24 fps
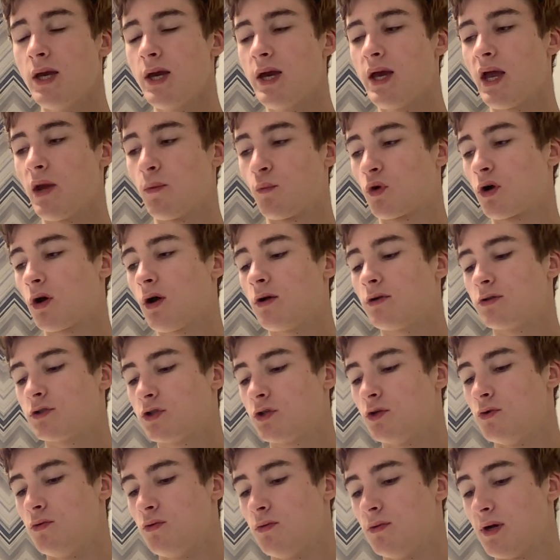In regard
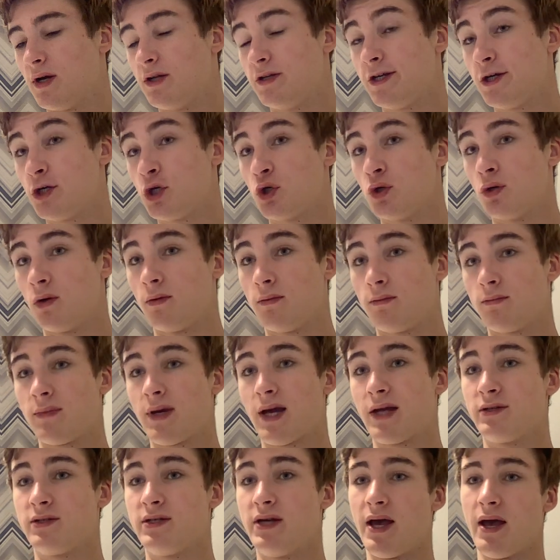to additional
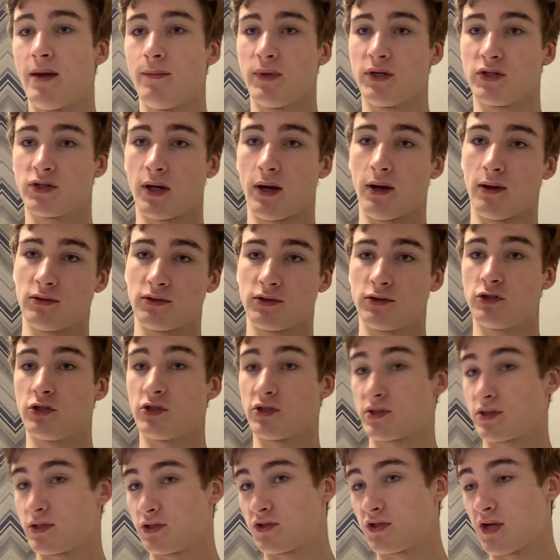anti-air missiles, just
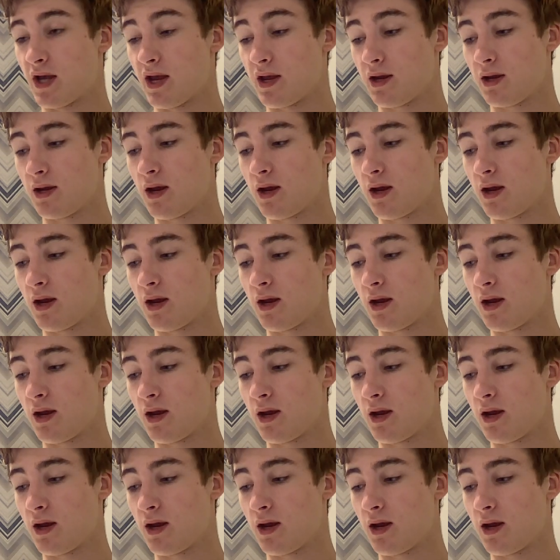to say,